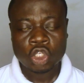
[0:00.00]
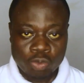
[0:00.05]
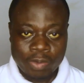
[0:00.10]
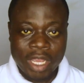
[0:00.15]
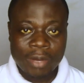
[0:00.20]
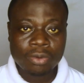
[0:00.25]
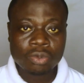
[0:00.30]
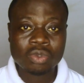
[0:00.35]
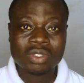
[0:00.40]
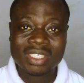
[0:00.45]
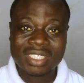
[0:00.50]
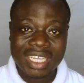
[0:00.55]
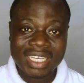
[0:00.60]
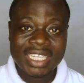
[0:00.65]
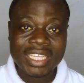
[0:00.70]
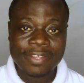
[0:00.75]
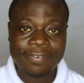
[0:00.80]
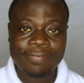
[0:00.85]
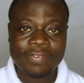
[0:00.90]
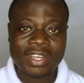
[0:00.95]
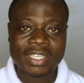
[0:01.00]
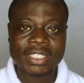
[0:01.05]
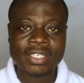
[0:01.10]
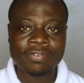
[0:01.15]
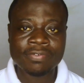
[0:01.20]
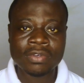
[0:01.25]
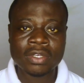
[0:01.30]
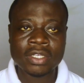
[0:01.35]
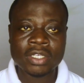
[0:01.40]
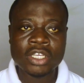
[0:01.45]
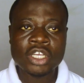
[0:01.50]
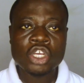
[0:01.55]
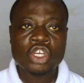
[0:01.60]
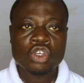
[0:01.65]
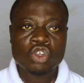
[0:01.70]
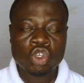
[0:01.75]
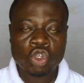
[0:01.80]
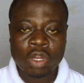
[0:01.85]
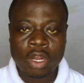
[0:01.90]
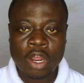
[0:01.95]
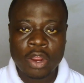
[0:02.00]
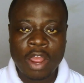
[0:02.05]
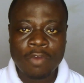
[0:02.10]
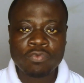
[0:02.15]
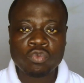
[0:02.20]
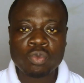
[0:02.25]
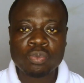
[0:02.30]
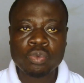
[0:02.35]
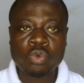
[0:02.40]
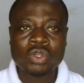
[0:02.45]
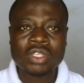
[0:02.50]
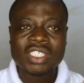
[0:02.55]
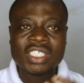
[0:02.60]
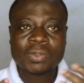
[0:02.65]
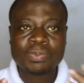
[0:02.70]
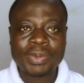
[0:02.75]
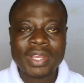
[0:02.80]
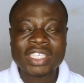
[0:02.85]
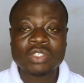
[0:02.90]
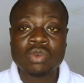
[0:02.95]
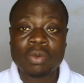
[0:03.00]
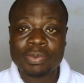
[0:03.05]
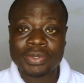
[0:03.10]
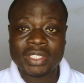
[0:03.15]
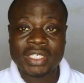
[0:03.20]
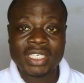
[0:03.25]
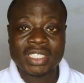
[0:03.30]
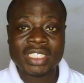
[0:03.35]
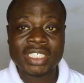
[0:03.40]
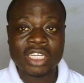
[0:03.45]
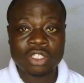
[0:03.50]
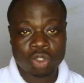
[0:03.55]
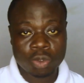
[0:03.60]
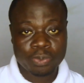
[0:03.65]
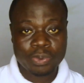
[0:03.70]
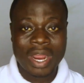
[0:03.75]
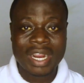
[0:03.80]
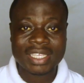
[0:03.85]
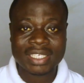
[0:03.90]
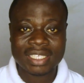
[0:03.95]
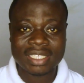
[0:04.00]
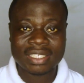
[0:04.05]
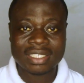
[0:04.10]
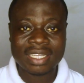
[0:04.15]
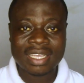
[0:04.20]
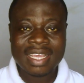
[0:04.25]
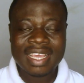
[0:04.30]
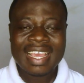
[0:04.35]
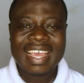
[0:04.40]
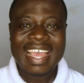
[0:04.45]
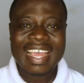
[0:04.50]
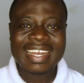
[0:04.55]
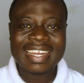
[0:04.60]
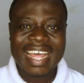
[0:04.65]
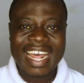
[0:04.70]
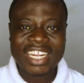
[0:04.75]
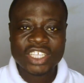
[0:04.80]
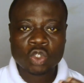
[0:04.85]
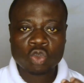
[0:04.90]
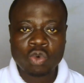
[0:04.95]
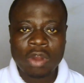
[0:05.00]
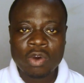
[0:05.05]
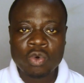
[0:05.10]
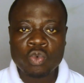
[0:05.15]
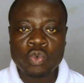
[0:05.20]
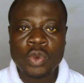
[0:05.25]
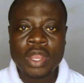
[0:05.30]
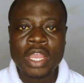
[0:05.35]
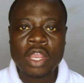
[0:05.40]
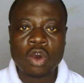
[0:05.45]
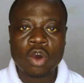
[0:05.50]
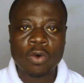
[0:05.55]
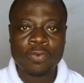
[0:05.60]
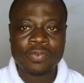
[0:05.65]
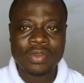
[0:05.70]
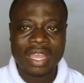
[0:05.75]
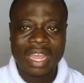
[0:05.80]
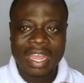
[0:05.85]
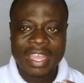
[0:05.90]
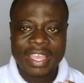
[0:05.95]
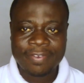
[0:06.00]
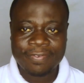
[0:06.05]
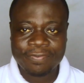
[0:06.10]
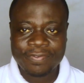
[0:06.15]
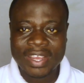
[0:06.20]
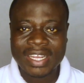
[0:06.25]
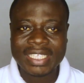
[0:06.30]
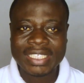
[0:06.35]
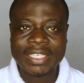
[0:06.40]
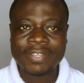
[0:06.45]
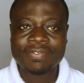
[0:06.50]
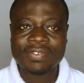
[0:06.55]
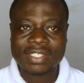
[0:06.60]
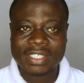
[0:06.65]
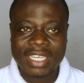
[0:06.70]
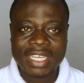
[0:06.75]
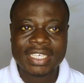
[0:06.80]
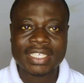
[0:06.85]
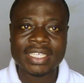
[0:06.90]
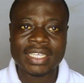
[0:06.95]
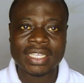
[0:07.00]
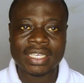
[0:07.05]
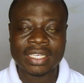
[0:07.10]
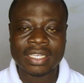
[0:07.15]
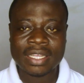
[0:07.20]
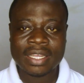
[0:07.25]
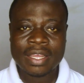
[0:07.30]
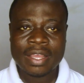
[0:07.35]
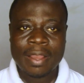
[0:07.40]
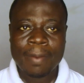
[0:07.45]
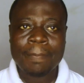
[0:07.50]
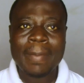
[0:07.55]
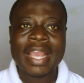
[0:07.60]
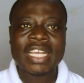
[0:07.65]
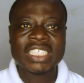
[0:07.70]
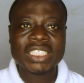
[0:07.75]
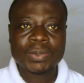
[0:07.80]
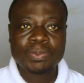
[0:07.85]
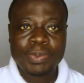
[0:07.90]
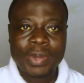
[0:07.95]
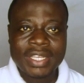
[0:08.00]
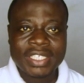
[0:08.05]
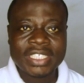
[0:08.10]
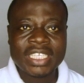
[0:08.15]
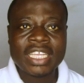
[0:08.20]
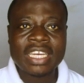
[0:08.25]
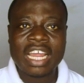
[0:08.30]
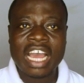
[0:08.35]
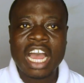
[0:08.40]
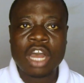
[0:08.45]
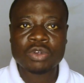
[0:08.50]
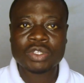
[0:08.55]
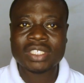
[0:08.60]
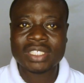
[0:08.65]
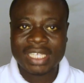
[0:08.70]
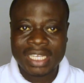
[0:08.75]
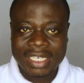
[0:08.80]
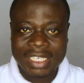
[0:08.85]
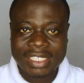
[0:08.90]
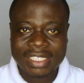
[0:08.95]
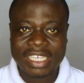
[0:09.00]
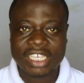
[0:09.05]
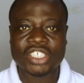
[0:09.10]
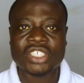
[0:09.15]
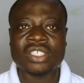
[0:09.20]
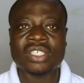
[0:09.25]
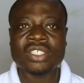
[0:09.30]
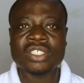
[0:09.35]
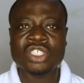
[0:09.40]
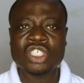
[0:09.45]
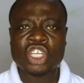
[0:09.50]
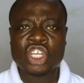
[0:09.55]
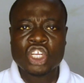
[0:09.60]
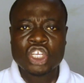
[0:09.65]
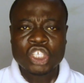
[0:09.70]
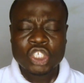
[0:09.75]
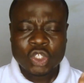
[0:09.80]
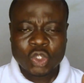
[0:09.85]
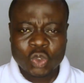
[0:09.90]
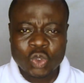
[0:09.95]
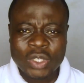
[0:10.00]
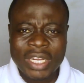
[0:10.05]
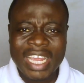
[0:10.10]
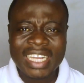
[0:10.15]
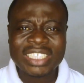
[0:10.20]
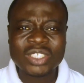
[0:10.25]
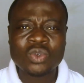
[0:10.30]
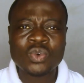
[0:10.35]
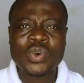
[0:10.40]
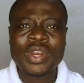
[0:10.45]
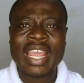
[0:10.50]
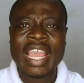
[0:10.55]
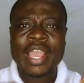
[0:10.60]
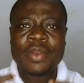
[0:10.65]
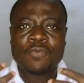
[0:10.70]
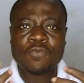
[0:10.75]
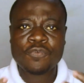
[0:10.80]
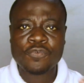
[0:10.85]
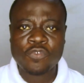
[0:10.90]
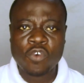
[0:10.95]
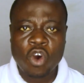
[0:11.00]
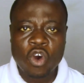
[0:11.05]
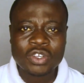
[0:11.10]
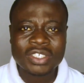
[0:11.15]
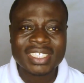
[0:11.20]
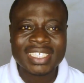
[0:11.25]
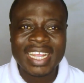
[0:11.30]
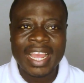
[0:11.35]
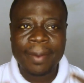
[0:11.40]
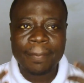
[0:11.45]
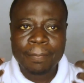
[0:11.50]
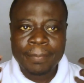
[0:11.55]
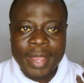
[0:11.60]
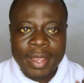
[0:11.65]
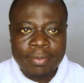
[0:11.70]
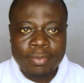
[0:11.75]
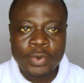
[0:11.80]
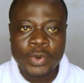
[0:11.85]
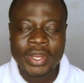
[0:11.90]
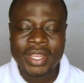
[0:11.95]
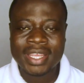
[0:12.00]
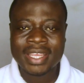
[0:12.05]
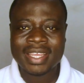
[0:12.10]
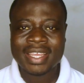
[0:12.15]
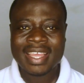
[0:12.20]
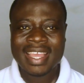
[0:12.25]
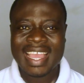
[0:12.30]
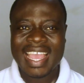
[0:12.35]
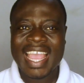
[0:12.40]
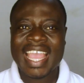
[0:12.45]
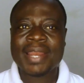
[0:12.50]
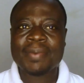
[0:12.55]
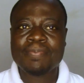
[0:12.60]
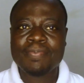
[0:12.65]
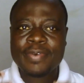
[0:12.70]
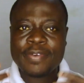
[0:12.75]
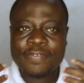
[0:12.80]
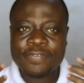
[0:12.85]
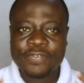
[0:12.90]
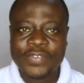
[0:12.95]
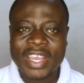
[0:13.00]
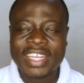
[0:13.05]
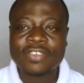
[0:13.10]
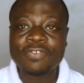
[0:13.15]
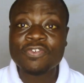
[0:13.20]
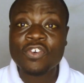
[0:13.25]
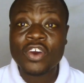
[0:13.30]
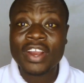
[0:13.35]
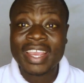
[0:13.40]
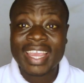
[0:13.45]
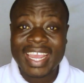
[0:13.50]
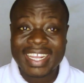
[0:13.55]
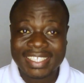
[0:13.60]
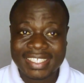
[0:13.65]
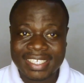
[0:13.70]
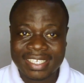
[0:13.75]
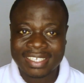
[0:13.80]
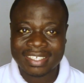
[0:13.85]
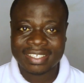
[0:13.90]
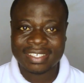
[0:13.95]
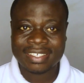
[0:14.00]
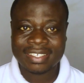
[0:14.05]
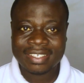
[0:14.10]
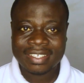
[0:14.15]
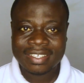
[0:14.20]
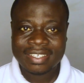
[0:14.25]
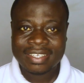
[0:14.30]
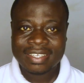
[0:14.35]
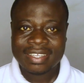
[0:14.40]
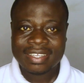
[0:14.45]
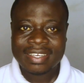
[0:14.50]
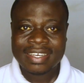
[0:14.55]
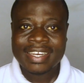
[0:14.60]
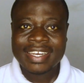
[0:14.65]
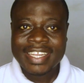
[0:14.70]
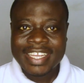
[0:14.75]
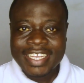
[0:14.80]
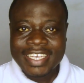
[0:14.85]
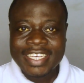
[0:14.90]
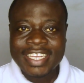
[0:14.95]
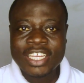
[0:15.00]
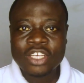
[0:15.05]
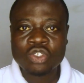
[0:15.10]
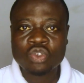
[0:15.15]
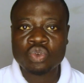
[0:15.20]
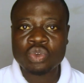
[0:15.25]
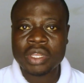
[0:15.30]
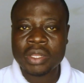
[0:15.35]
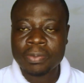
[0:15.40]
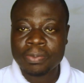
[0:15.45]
To be able to study effectively, you have to put spaced repetition into practice. And that is one way of effective studying. By spacing out study sessions, students reinforce their memory and prevent forgetting, leading to